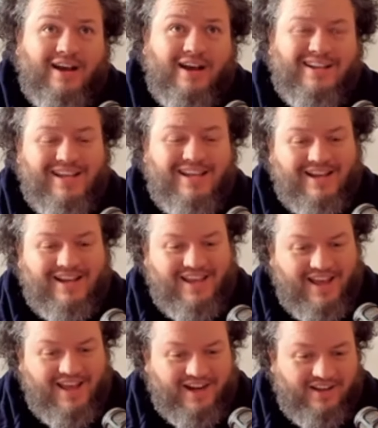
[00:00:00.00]
I think I
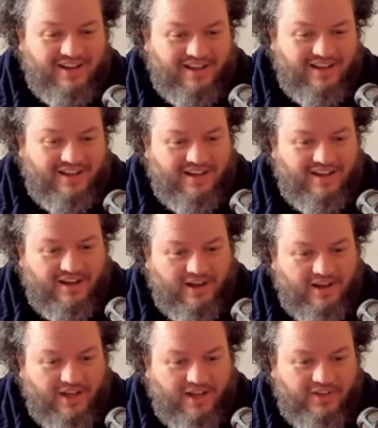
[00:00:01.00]
can.
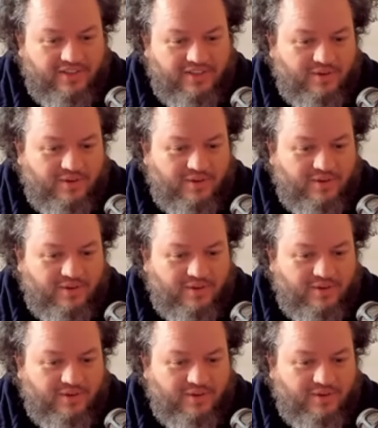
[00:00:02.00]
And then